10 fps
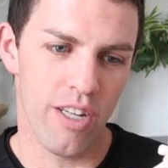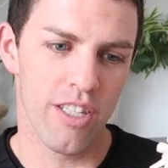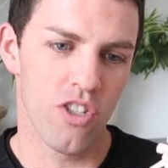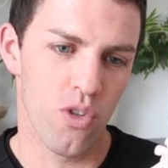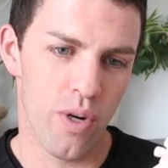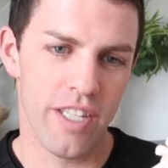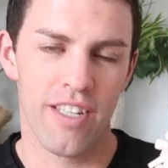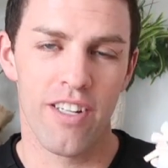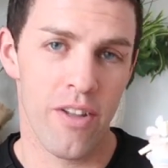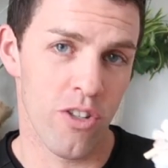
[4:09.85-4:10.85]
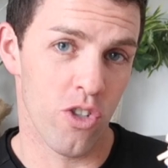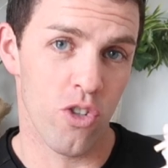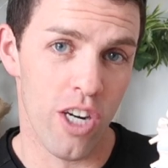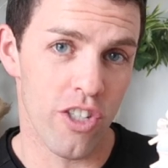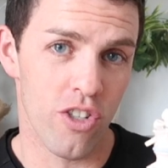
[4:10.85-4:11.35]
on the joints and other
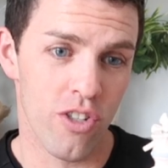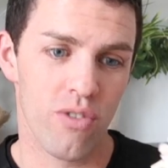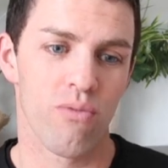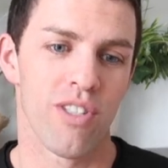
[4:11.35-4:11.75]
structures,